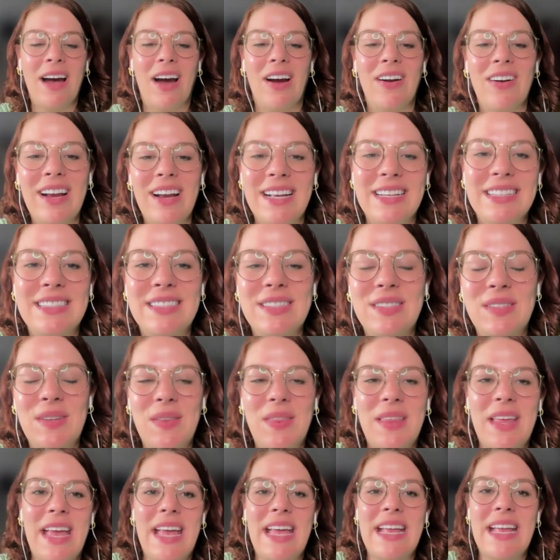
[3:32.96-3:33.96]
All right. So
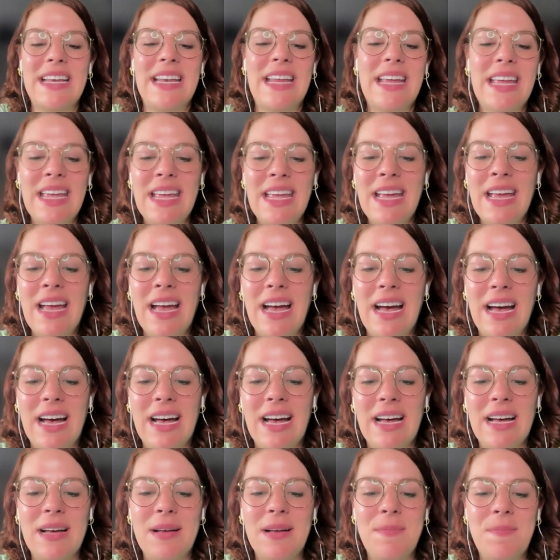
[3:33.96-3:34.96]
then,
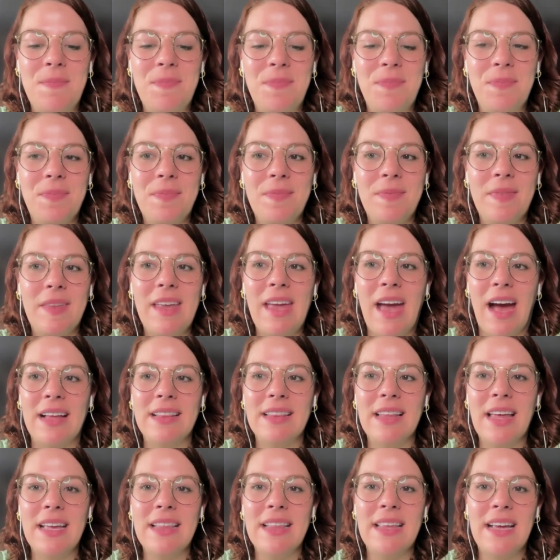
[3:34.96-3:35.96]
um, yeah, I
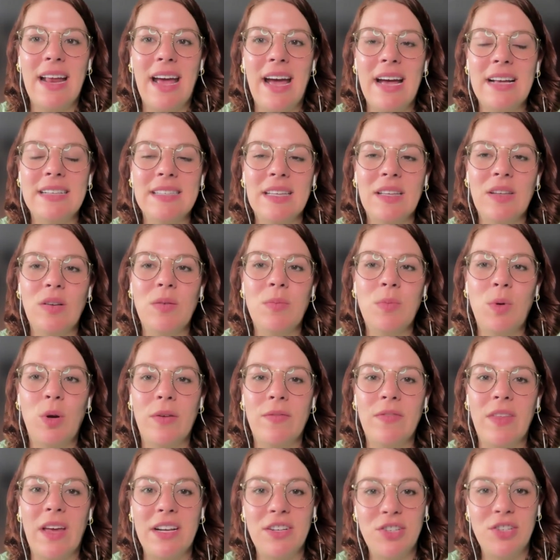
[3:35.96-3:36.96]
like that it has a little more
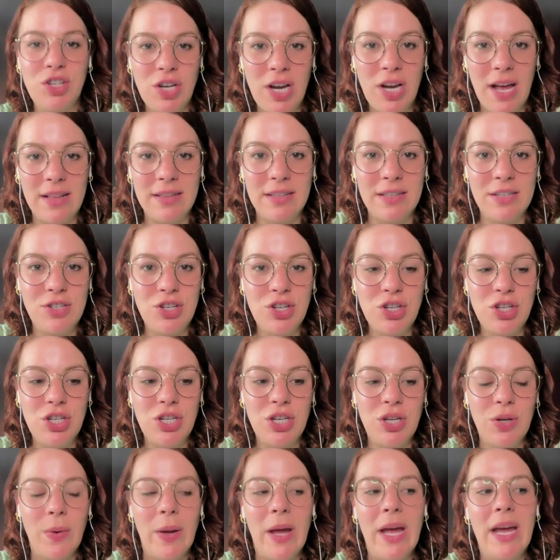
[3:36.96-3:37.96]
of that challenge
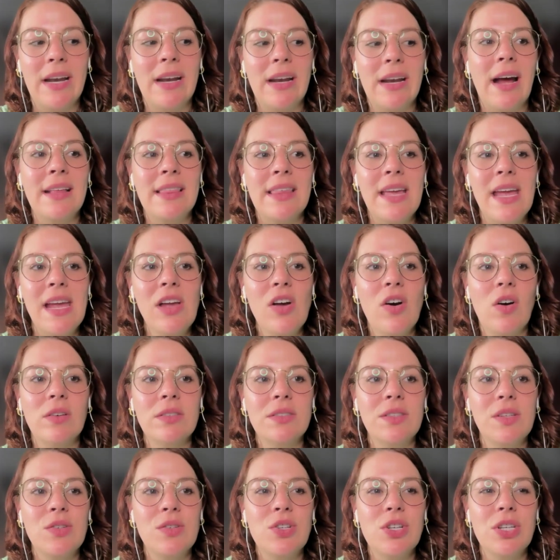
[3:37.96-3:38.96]
to it. I think
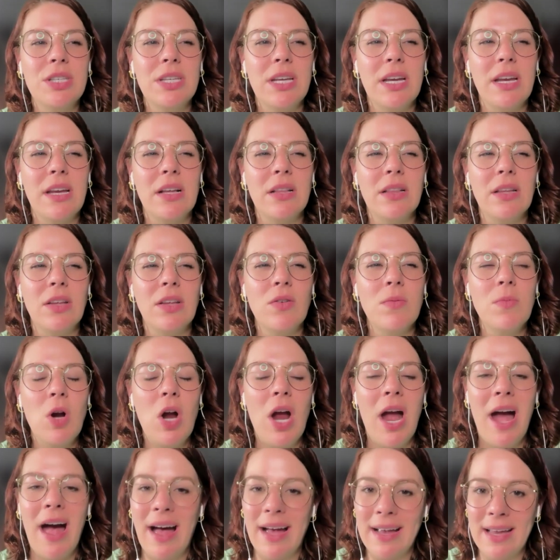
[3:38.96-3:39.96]
also just like a little
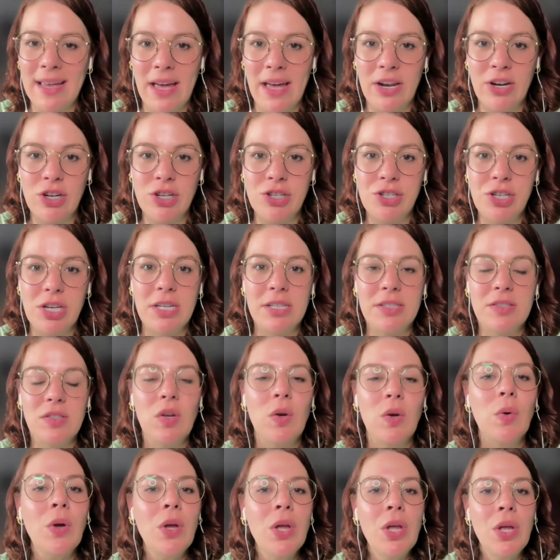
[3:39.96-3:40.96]
more high energy.
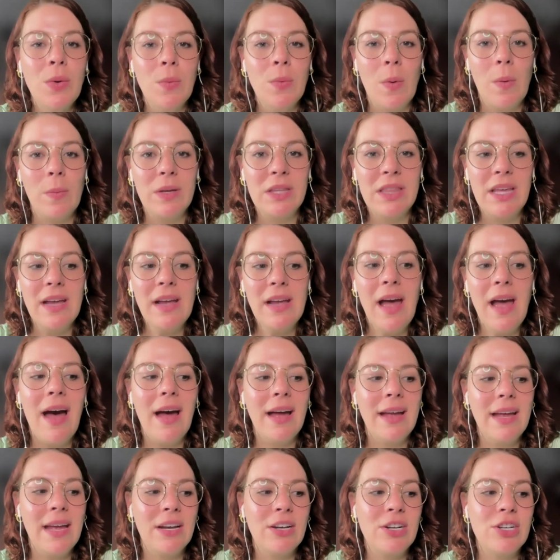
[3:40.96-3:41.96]
So when we think
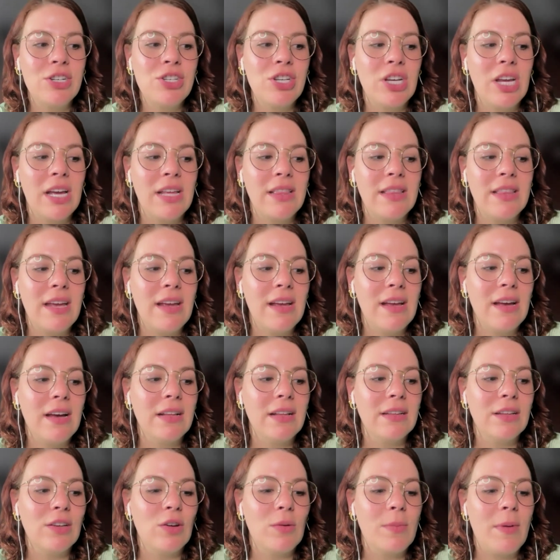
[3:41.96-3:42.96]
high energy, I think
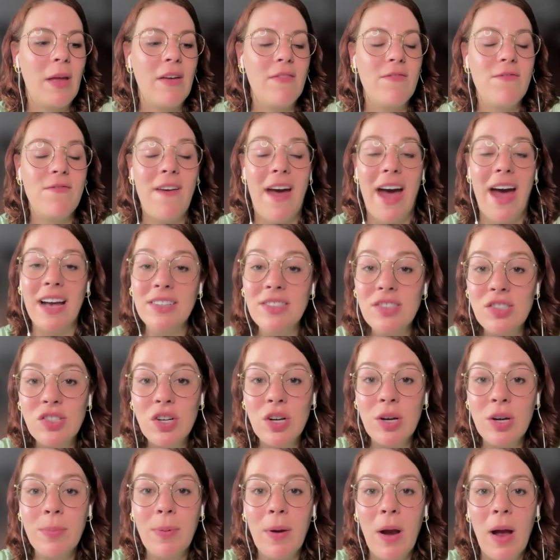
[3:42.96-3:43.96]
a little bit
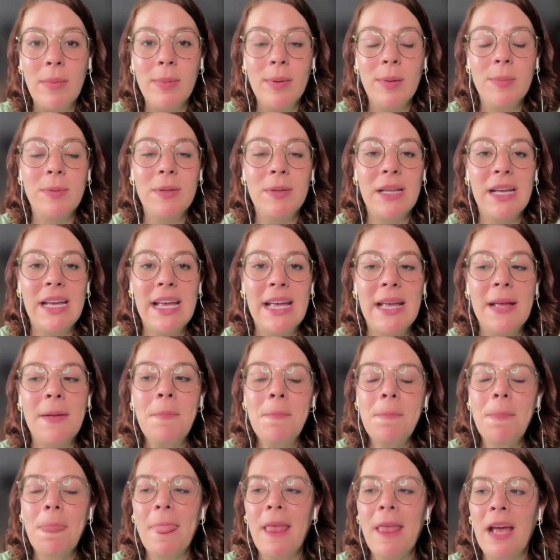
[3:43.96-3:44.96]
faster, probably
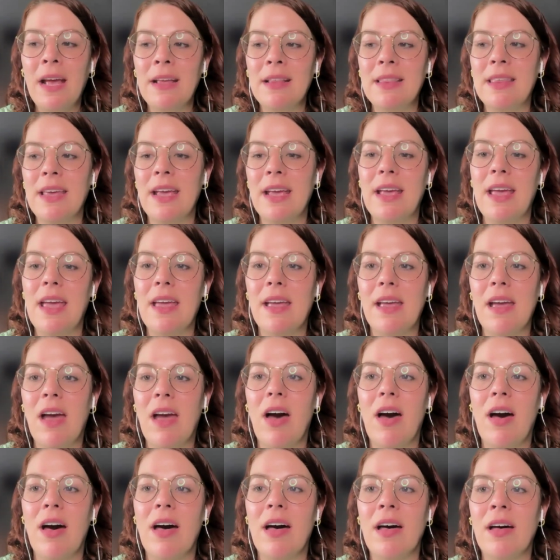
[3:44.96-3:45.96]
thinking
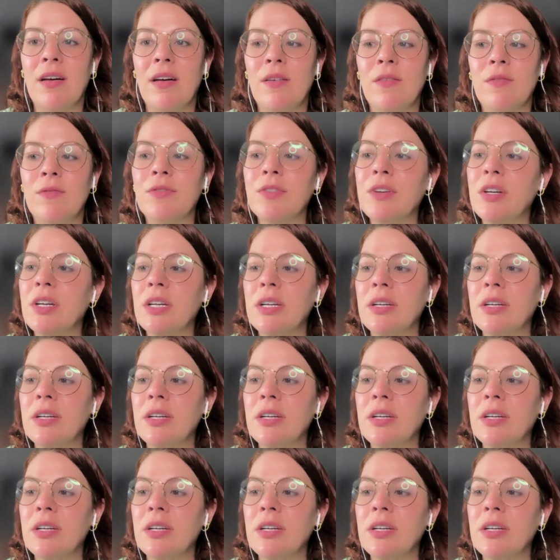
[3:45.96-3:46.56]
of